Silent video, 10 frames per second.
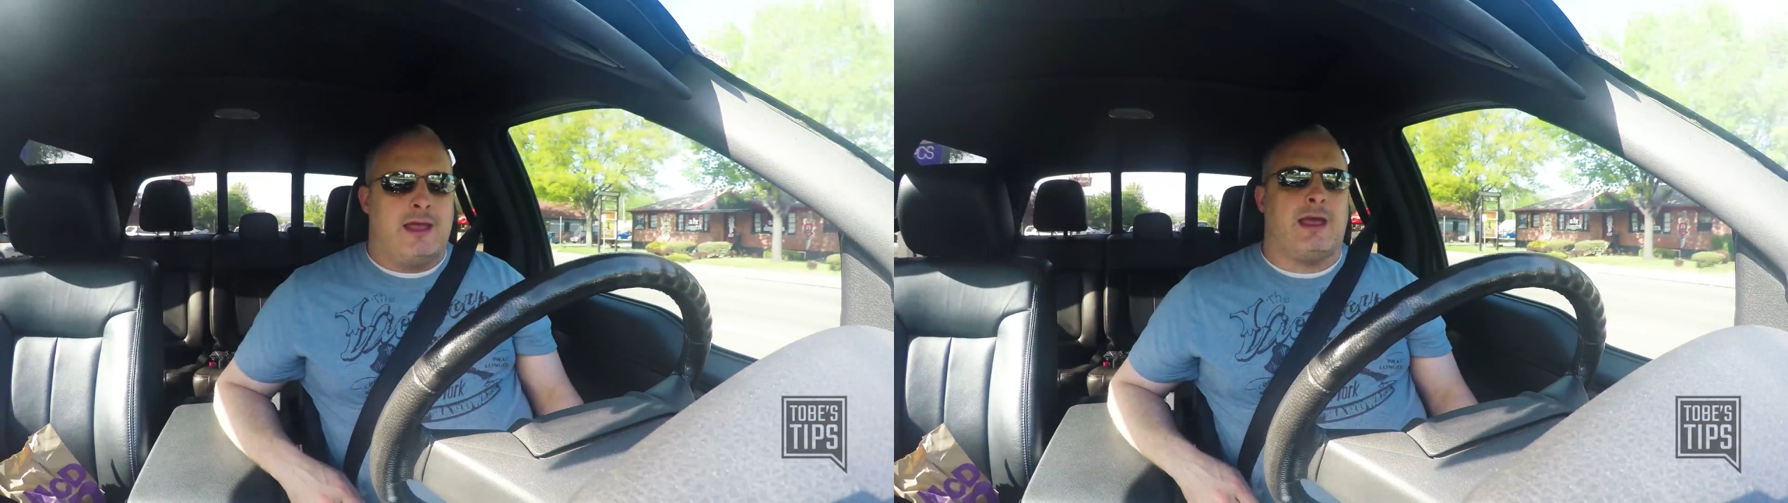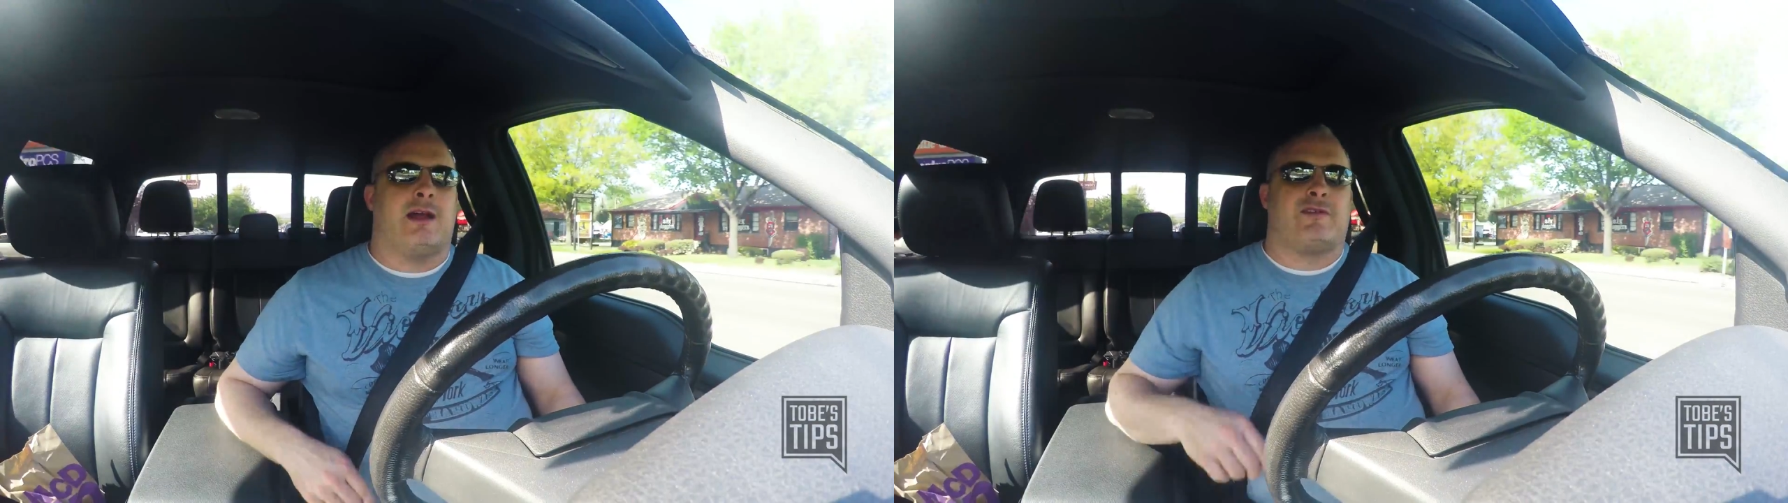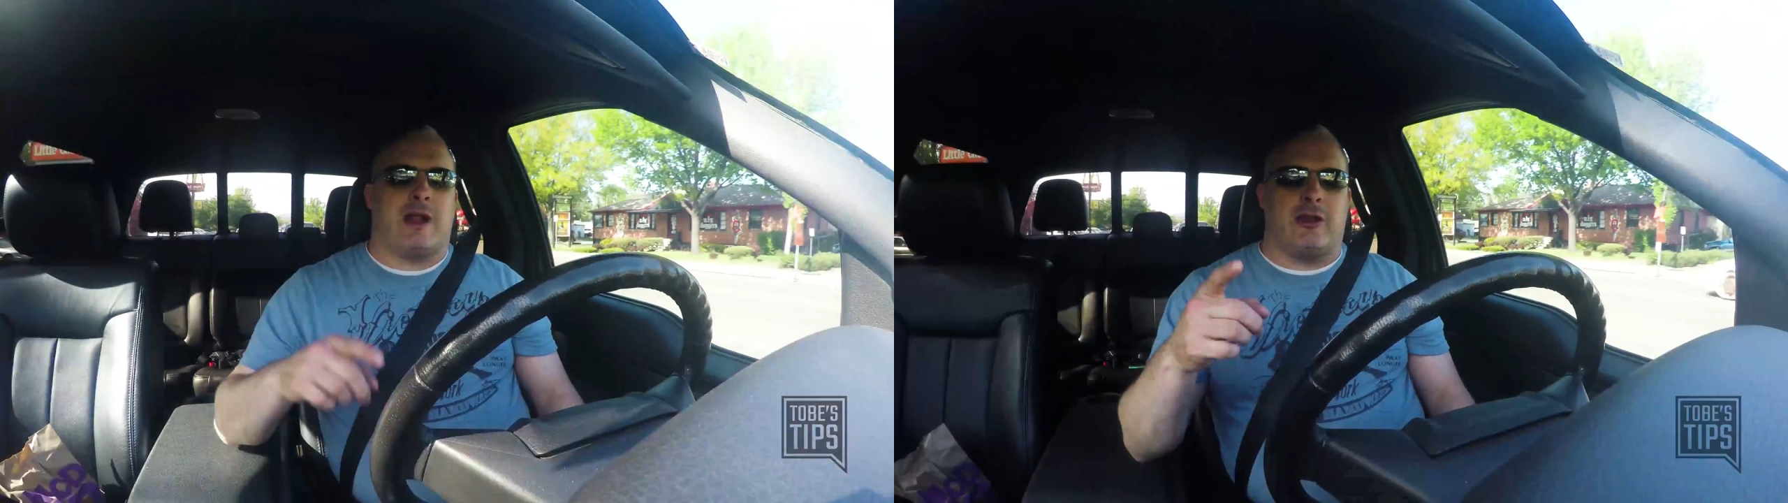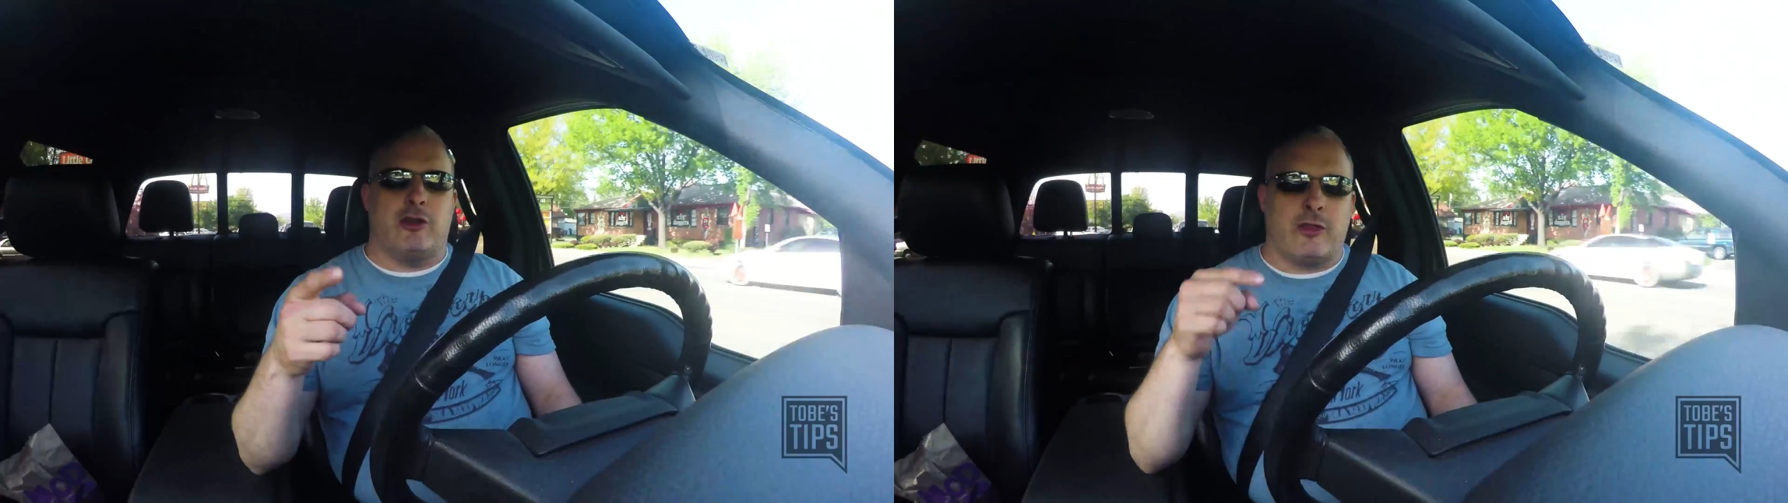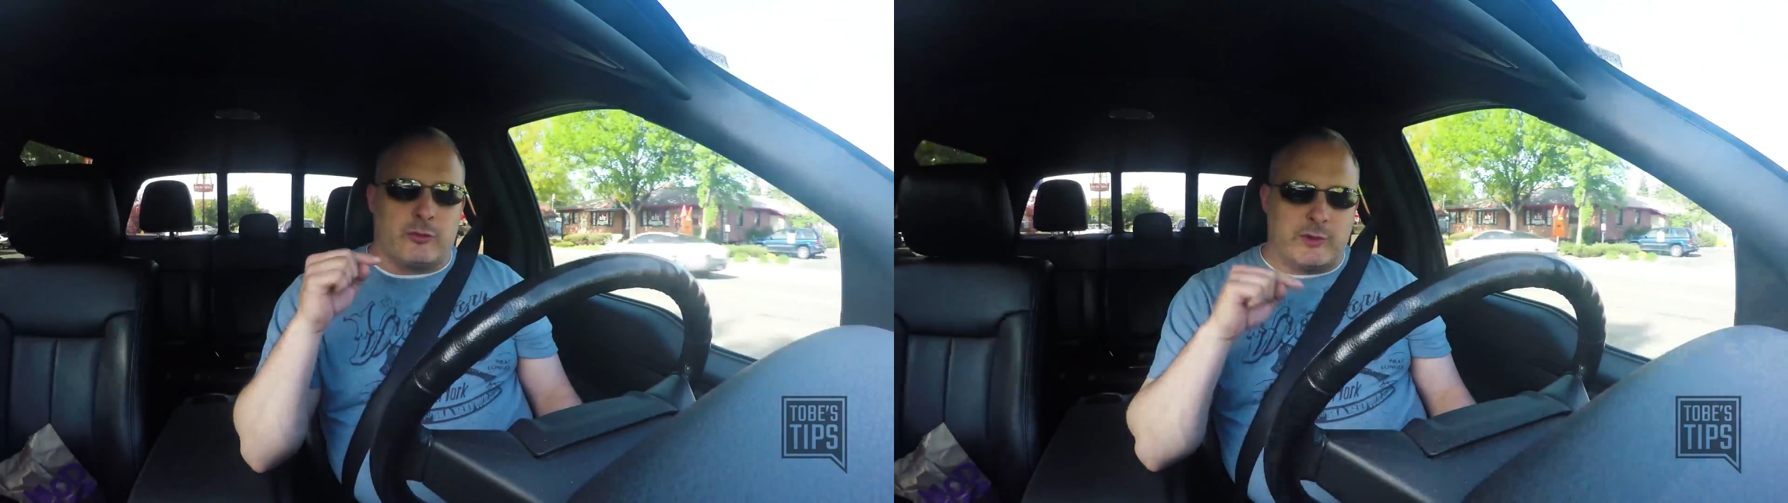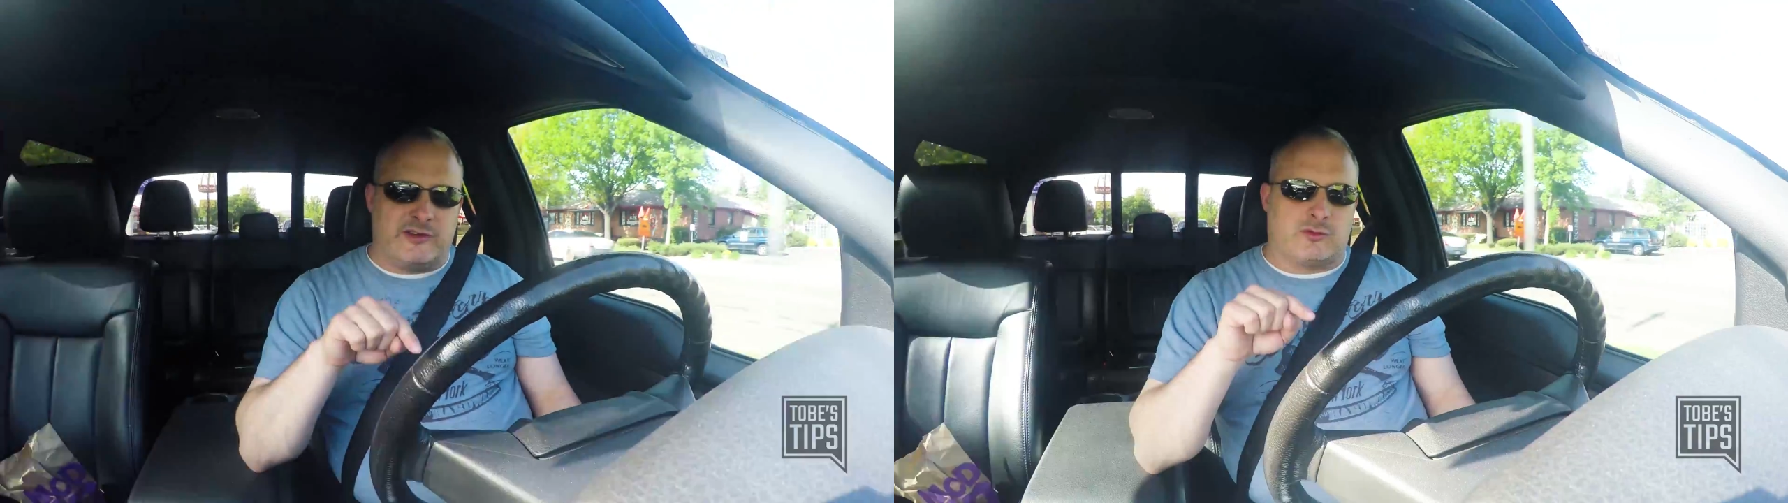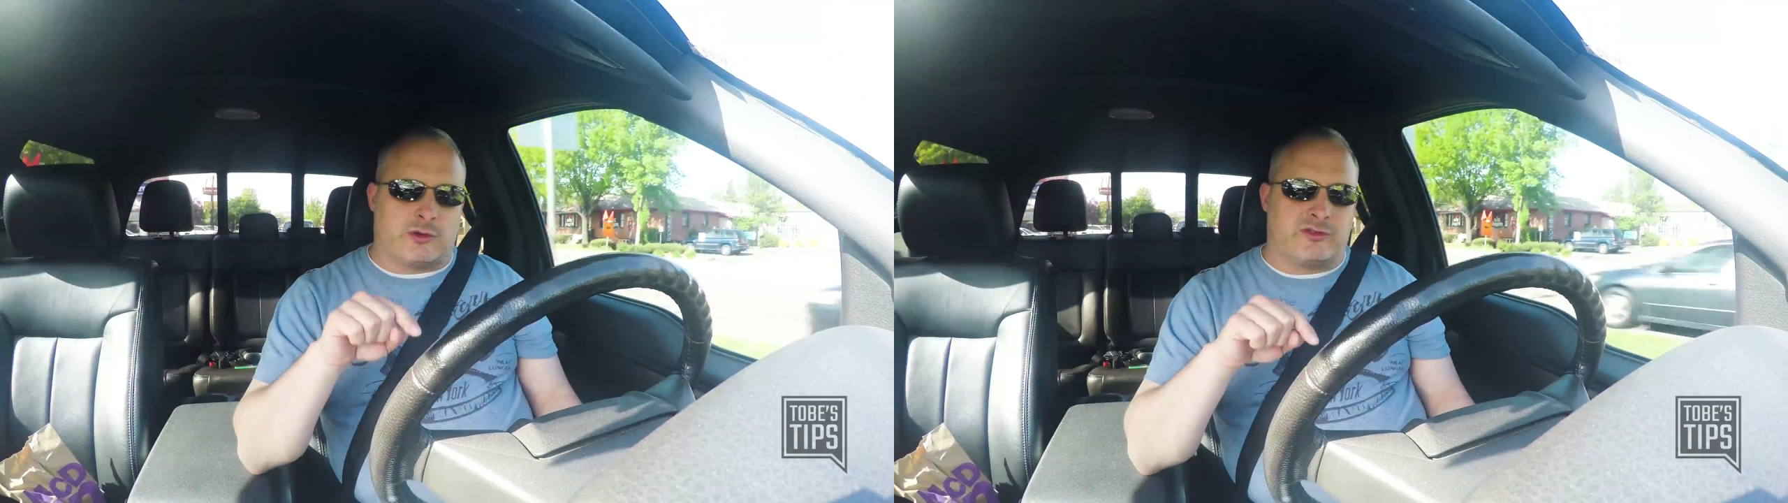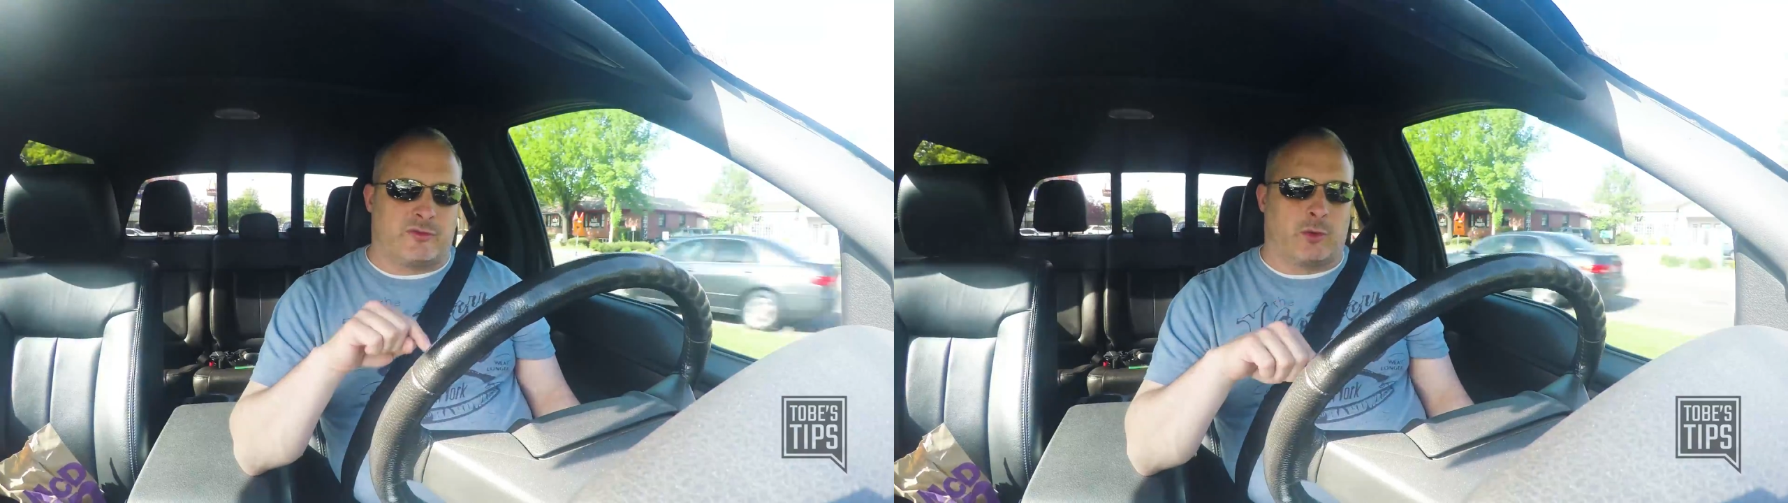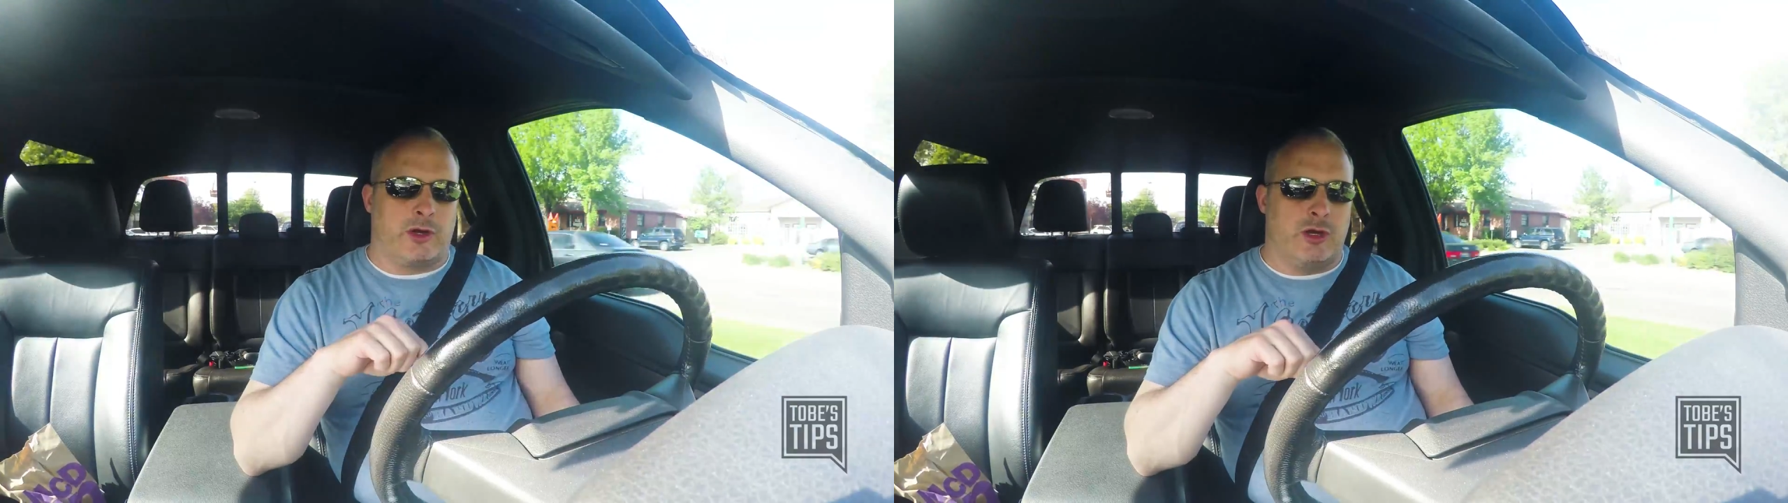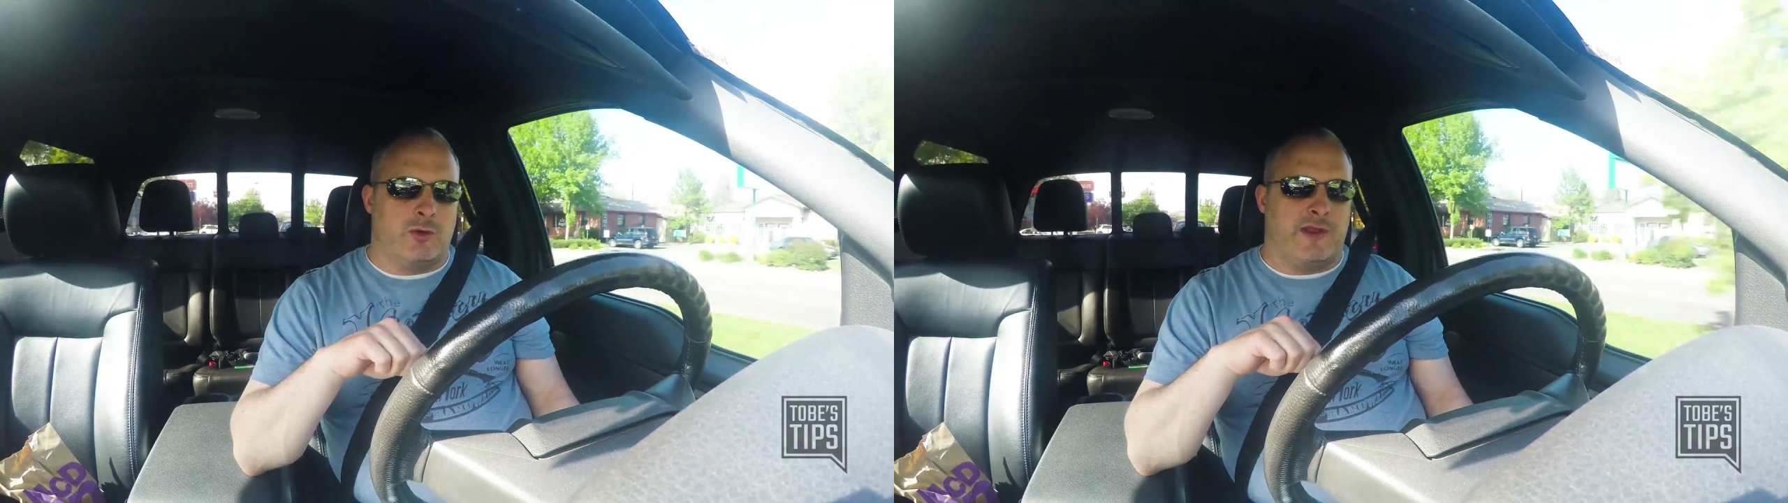And I've got another resource for you